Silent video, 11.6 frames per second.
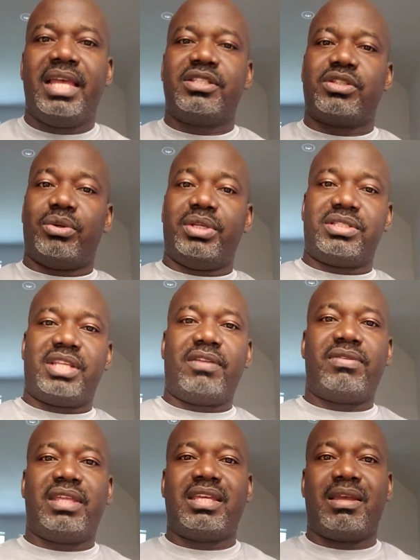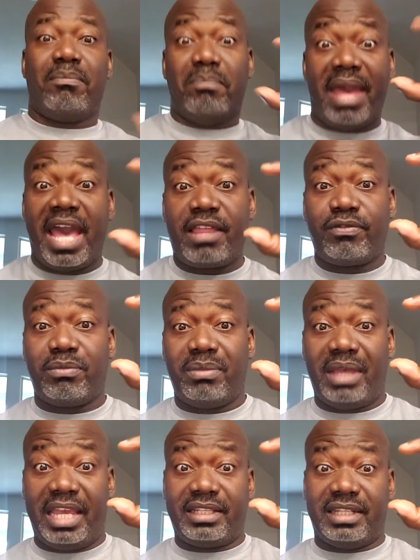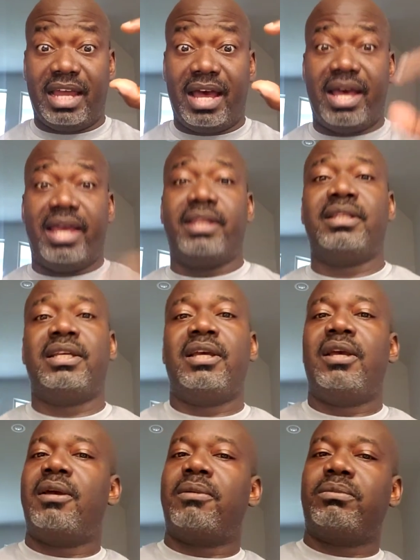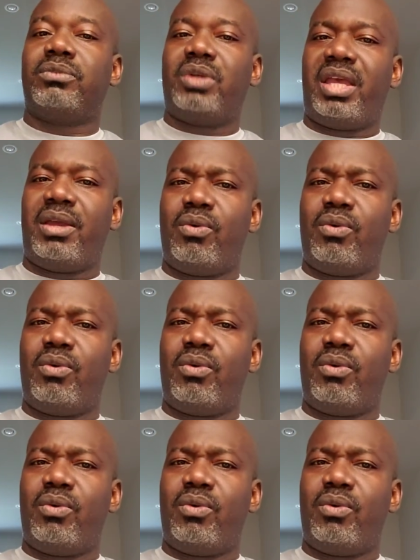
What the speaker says: so instead of thinking math from 8 to 9, hey,